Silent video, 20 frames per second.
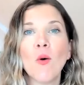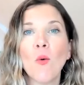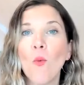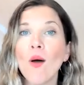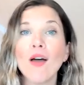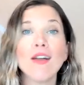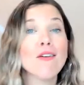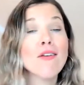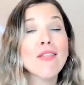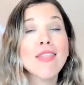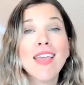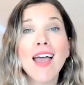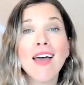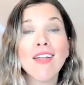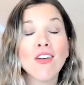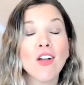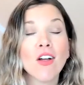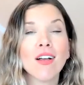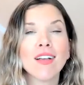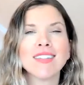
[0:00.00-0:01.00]
one or the
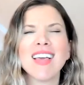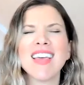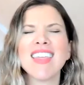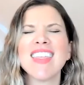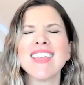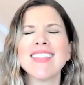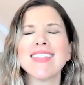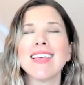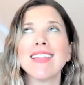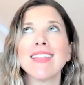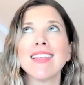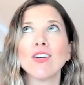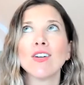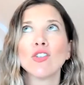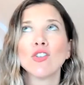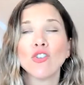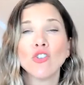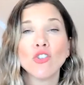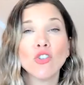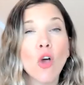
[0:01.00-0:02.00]
other because I think that they're
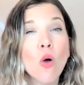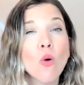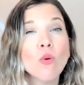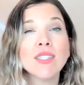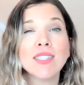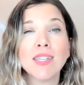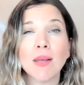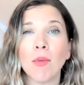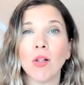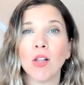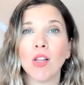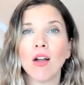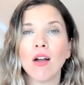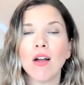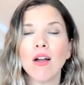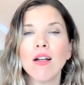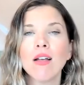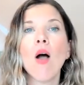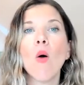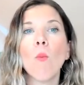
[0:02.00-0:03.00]
so
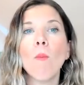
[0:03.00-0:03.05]
similar.